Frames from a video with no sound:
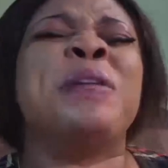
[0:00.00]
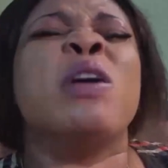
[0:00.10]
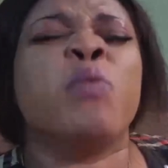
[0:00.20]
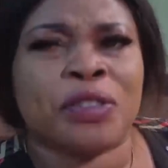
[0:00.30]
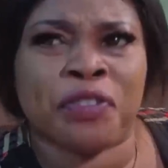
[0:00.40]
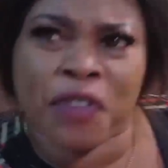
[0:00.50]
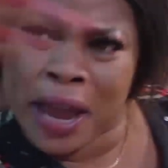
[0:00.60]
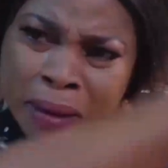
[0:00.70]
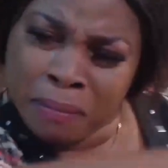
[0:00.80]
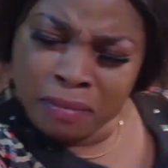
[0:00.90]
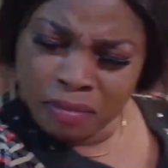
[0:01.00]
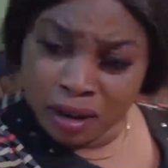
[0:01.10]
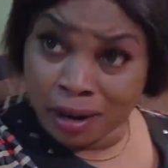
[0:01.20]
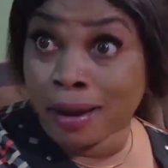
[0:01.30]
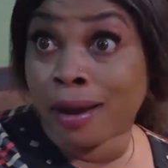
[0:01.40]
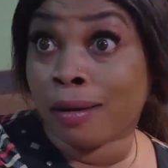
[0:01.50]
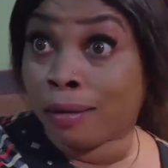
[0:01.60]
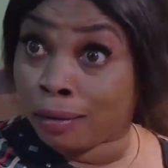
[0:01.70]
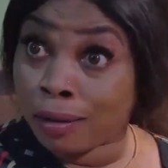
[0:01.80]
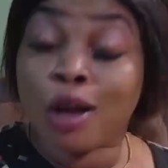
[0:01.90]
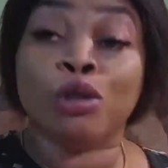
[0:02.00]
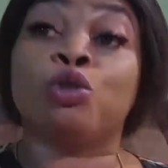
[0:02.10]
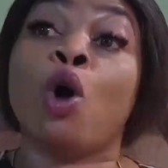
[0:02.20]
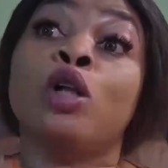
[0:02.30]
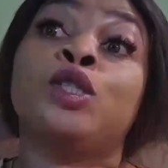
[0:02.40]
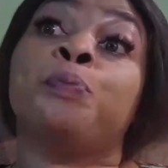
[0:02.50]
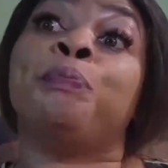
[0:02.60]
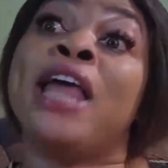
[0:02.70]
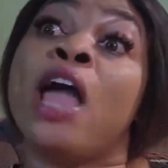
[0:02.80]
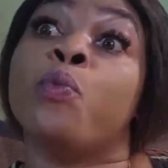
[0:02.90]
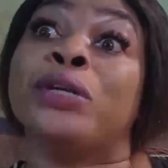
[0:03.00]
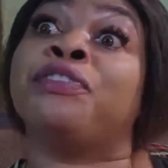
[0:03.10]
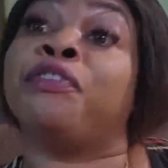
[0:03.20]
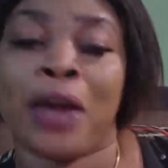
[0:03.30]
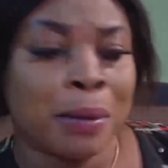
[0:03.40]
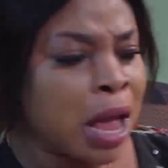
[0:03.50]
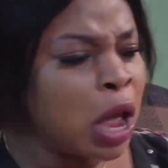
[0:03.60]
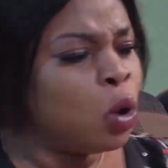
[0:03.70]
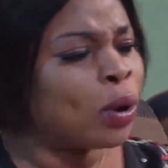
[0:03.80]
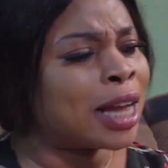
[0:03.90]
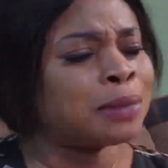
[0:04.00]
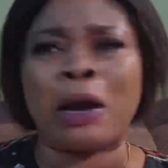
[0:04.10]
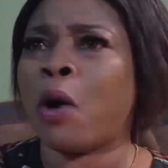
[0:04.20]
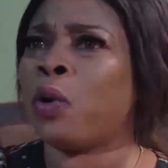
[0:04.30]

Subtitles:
play with fame, girl. Don't play with fame. Look at my